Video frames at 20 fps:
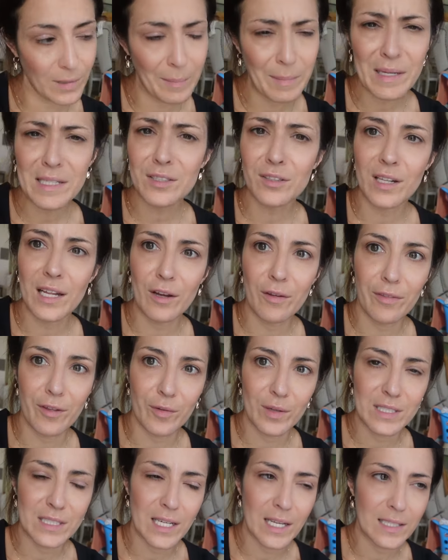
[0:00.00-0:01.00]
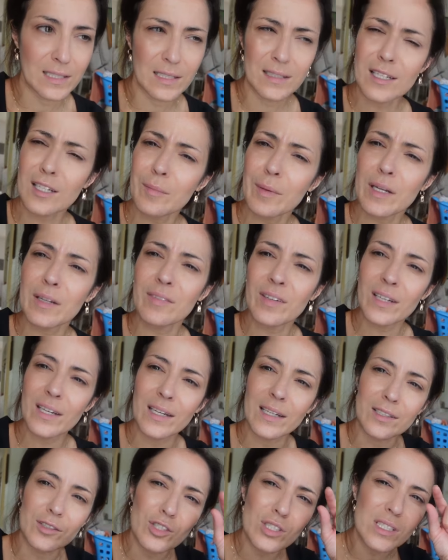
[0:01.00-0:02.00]
My mental health always takes a little bit of a
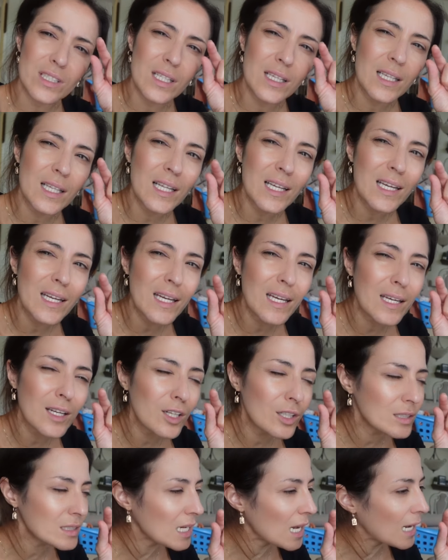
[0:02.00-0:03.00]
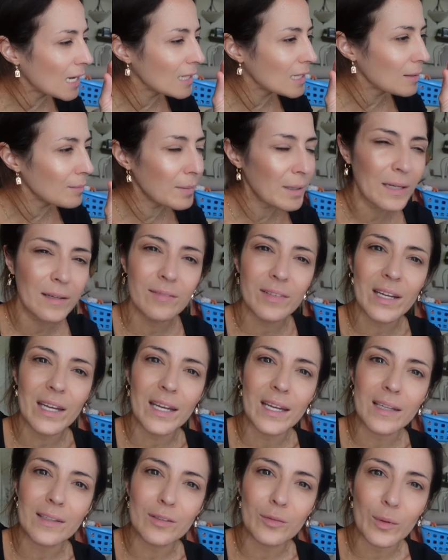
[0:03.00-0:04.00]
hit, just a little tiny bit of a
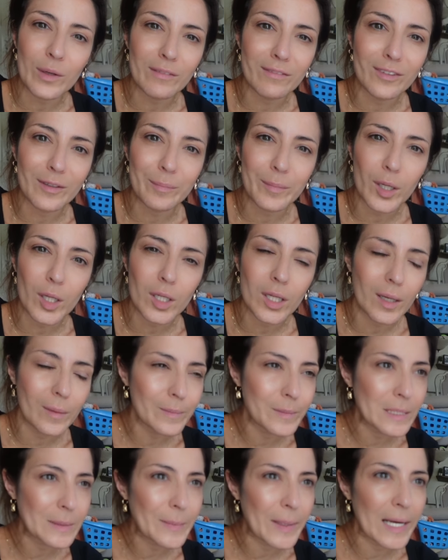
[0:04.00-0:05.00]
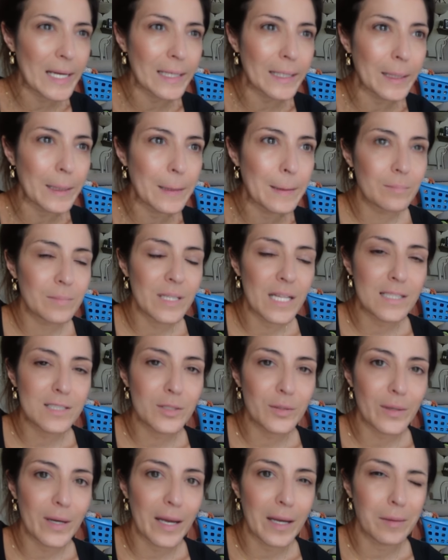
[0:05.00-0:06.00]
hit when football comes back. But
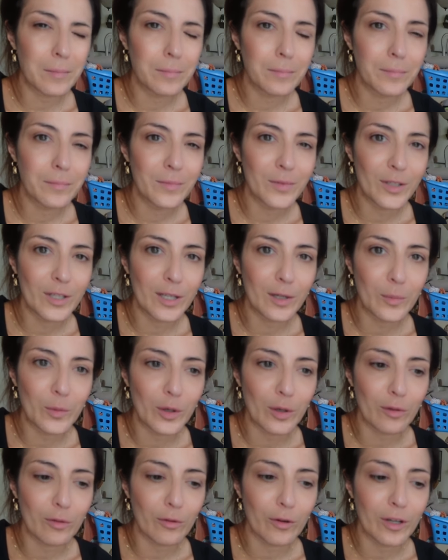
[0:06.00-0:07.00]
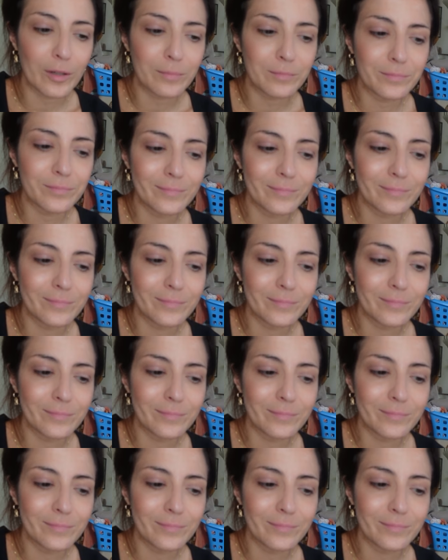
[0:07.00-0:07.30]
that's okay. We're gonna work through it.